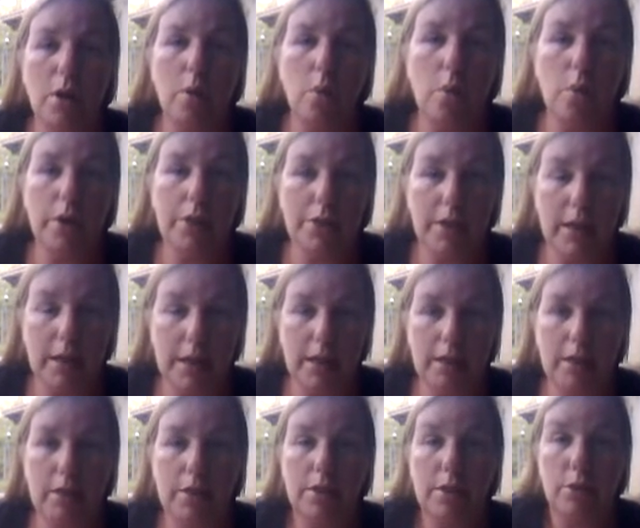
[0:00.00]

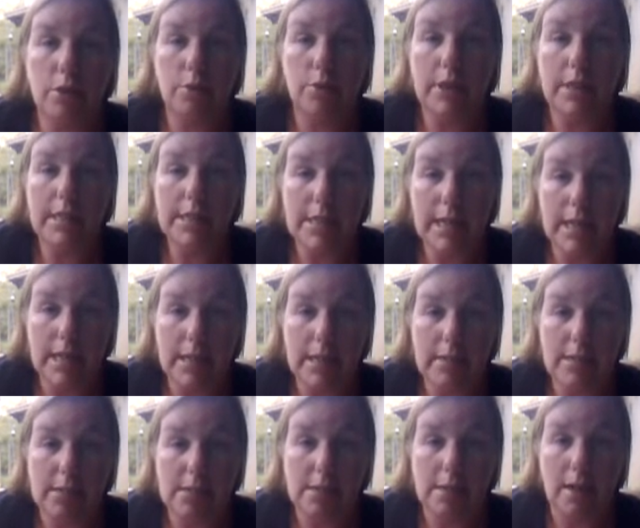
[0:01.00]
within 3
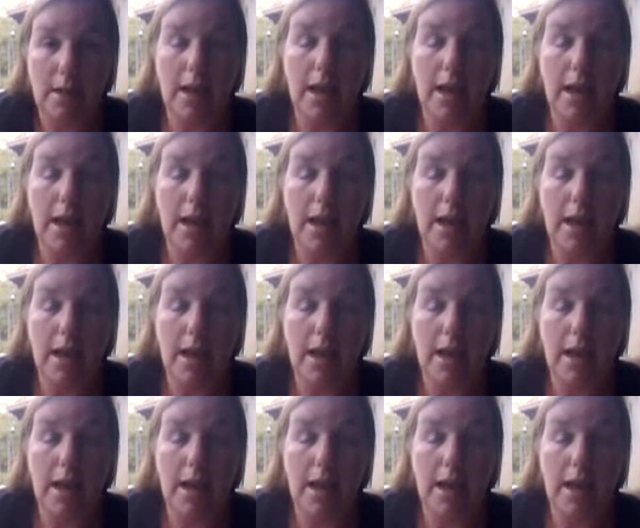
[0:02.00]
days,